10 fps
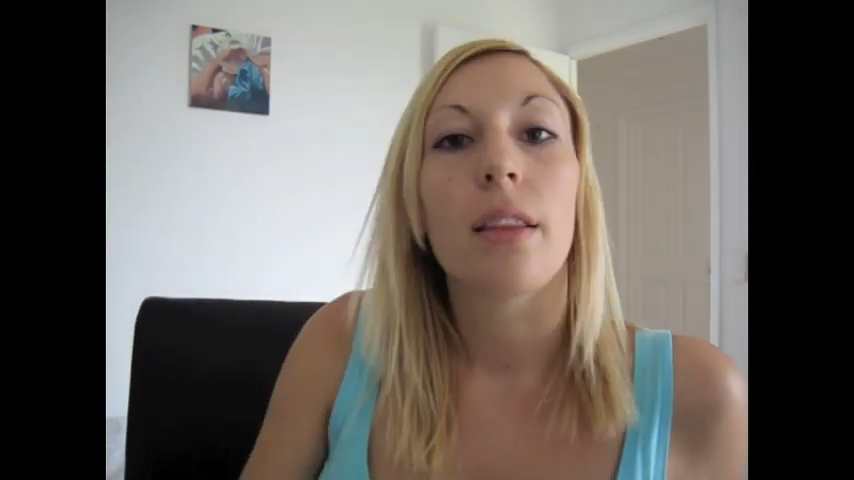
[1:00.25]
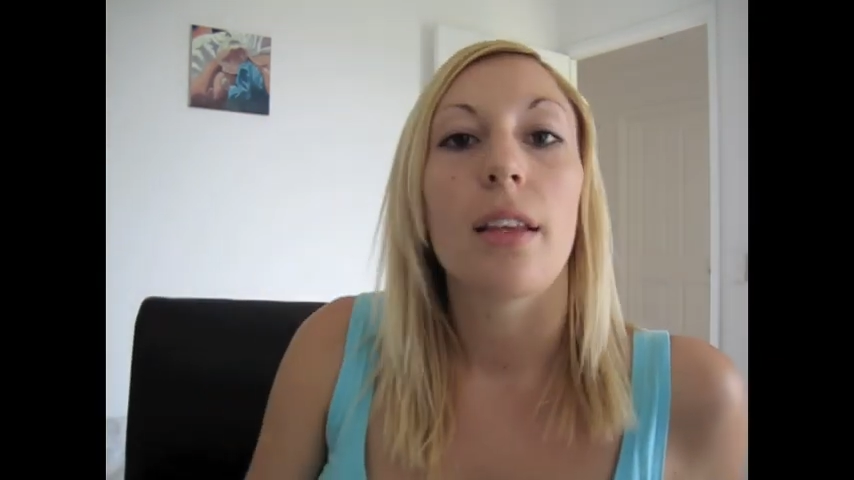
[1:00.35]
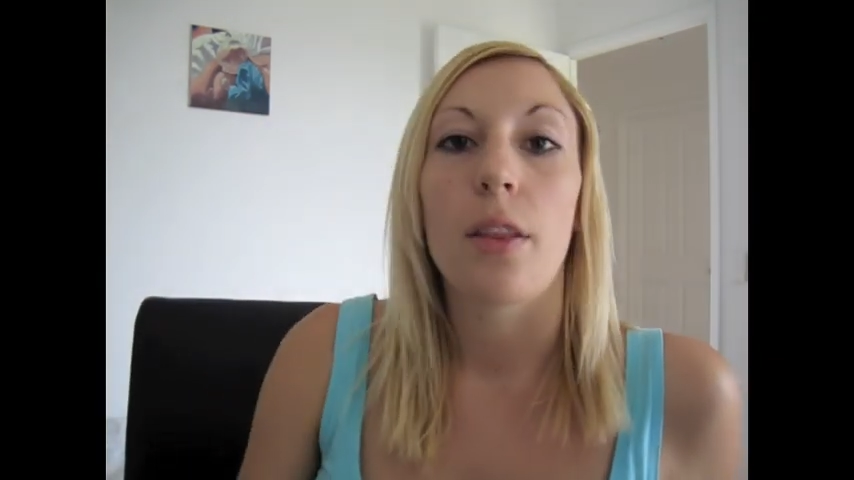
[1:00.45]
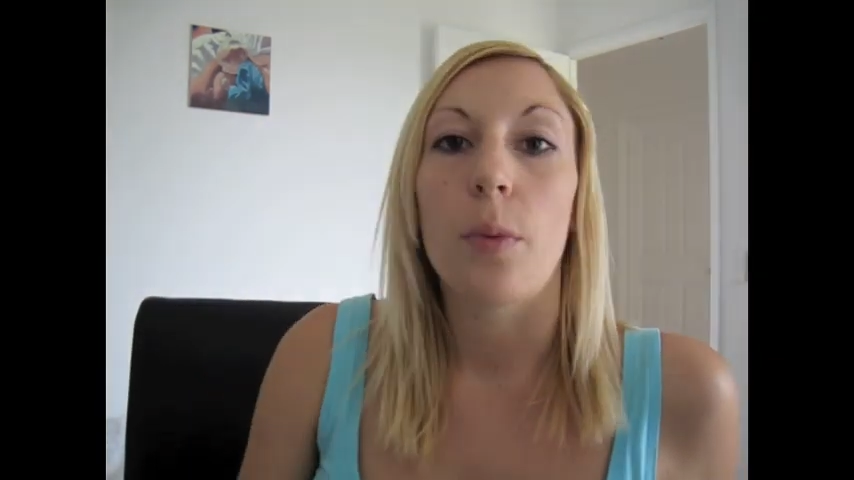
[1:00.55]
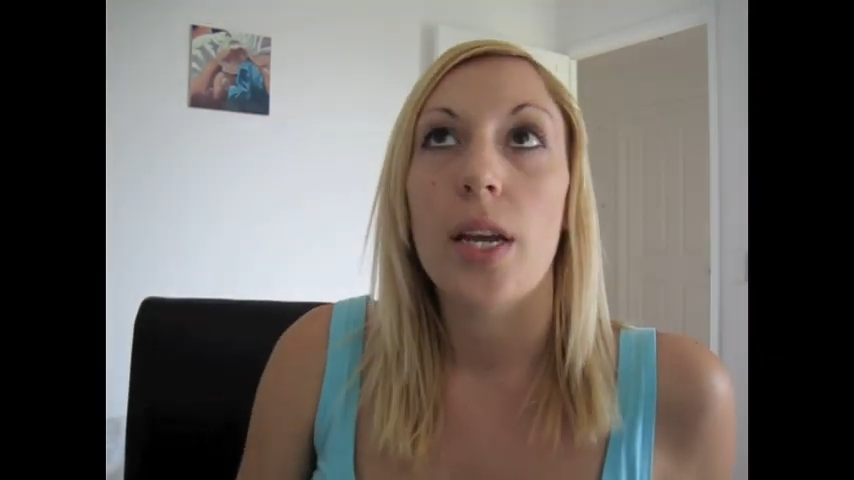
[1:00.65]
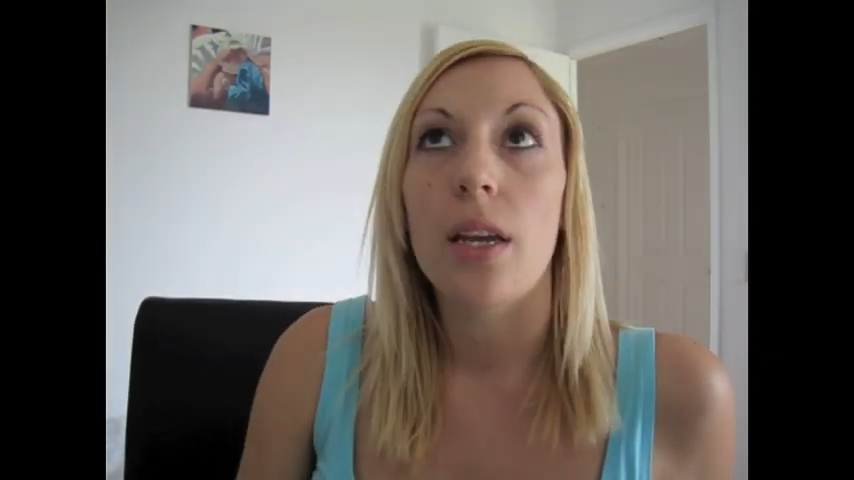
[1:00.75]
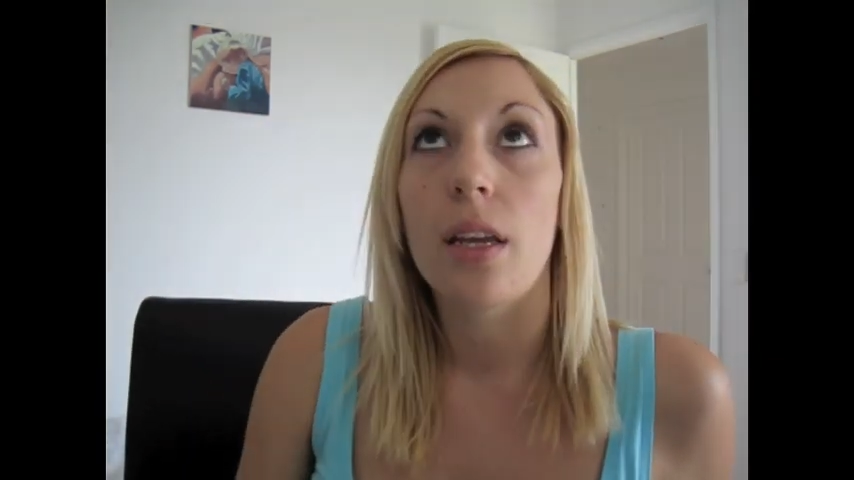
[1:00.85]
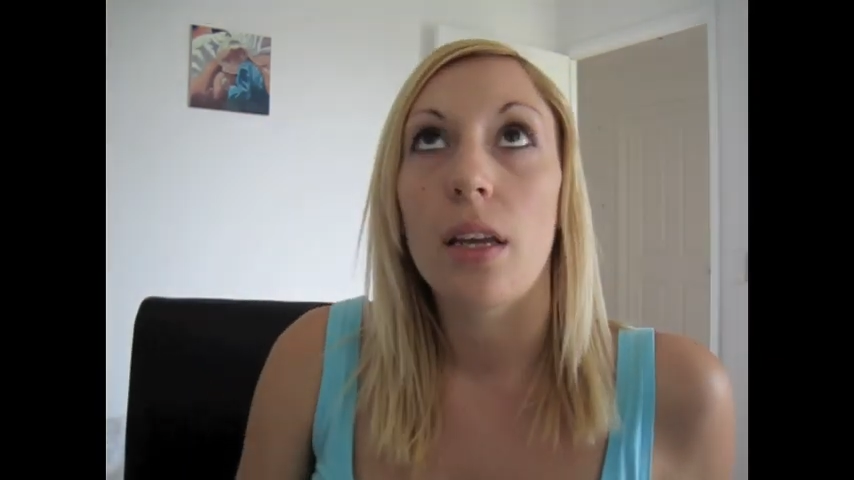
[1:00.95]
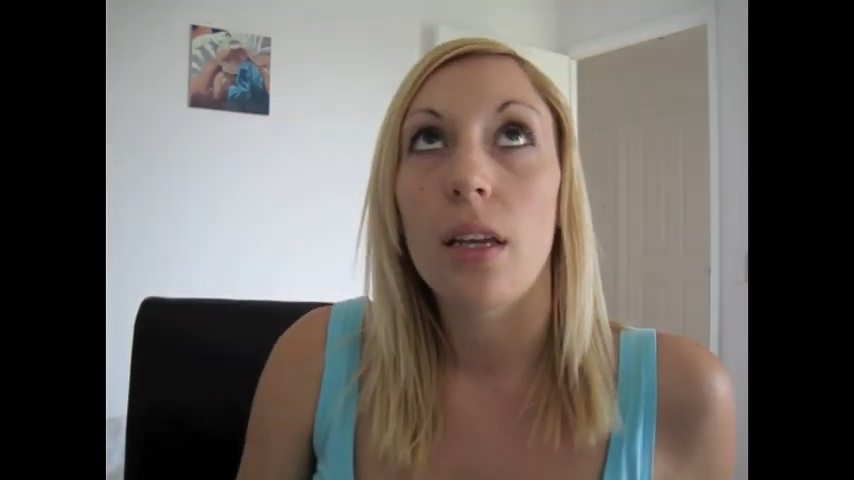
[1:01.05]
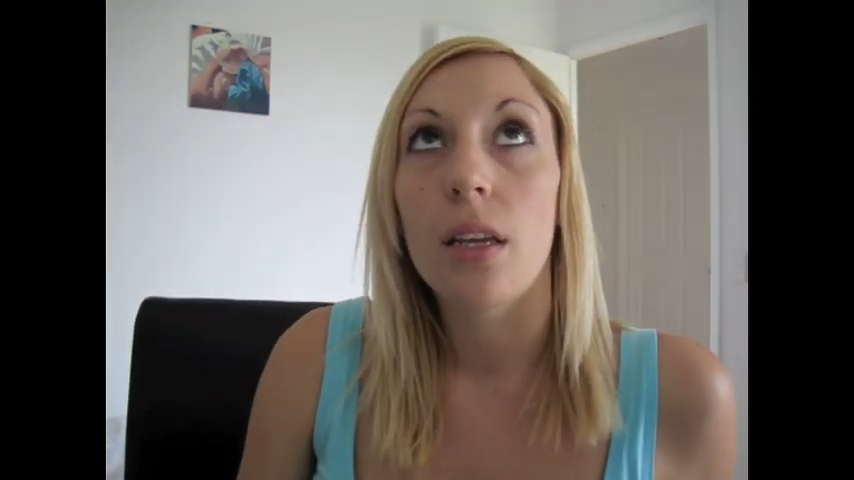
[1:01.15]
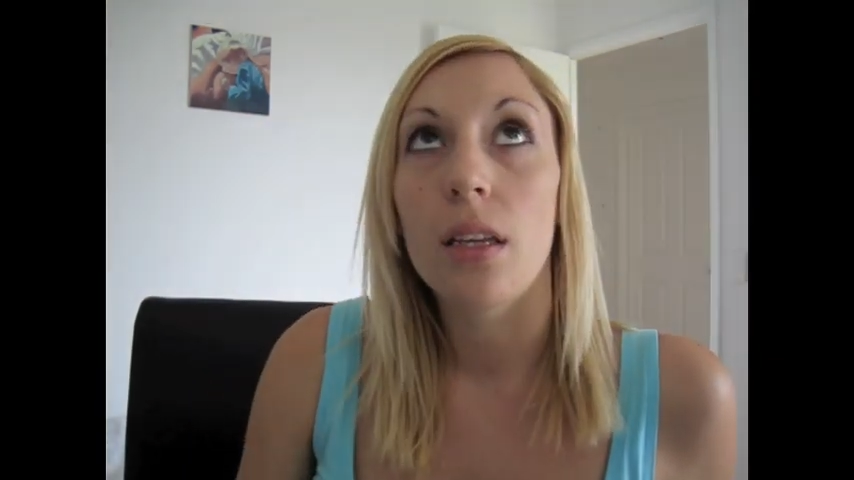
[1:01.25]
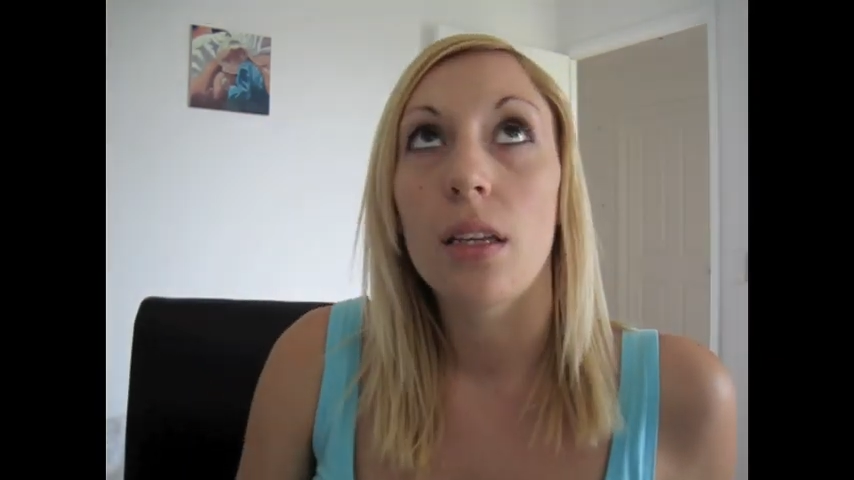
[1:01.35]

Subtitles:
the other week,